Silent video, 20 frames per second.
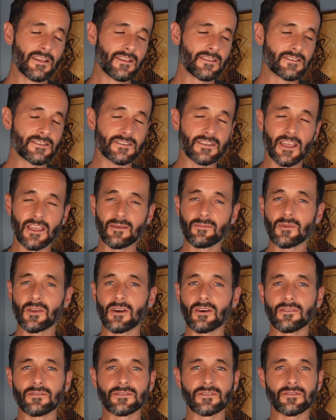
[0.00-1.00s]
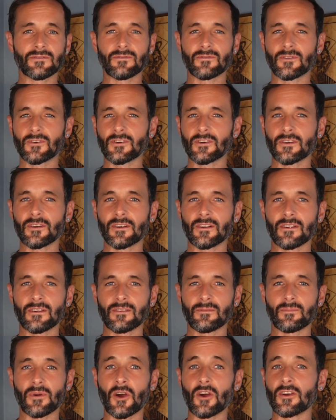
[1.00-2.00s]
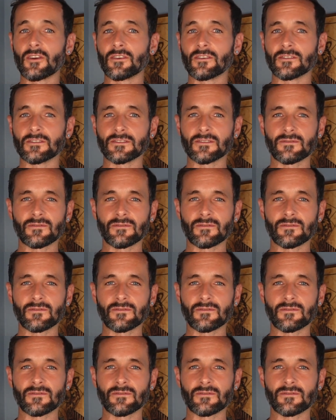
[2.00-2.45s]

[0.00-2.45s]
Same goes for partners,